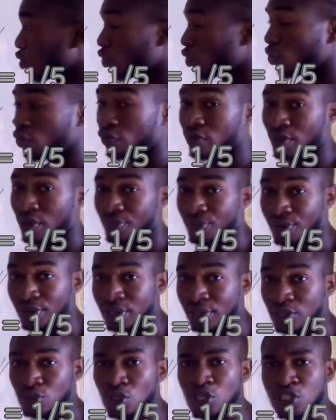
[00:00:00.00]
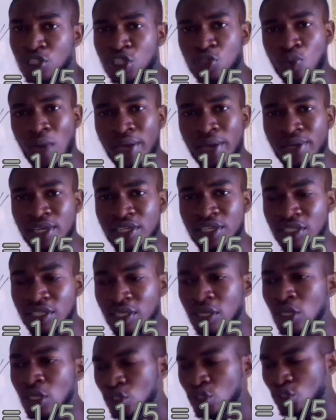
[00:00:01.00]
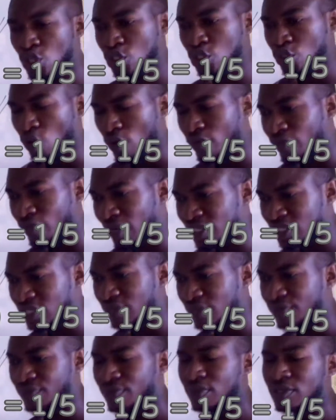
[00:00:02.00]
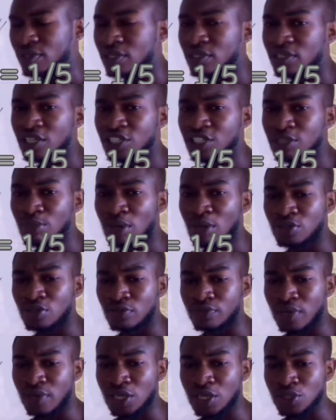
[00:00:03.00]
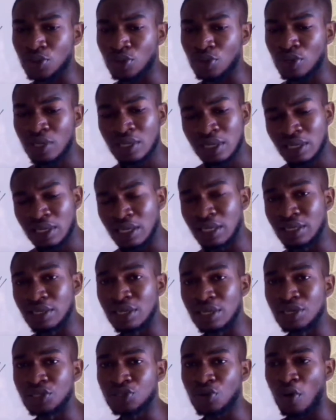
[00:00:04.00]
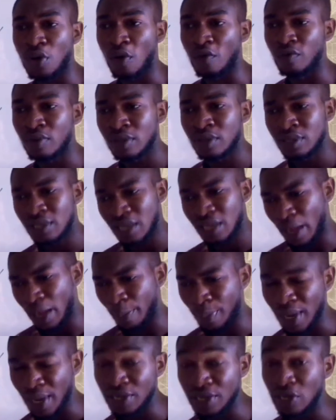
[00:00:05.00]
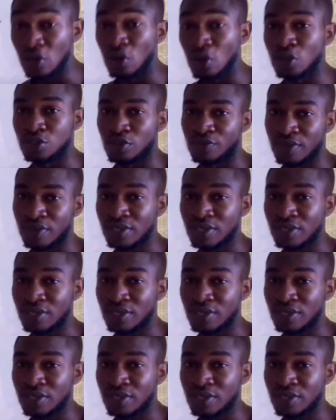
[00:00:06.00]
over 3. So it is quite easy. Just convert the decimal to fraction and then solve, apply the laws of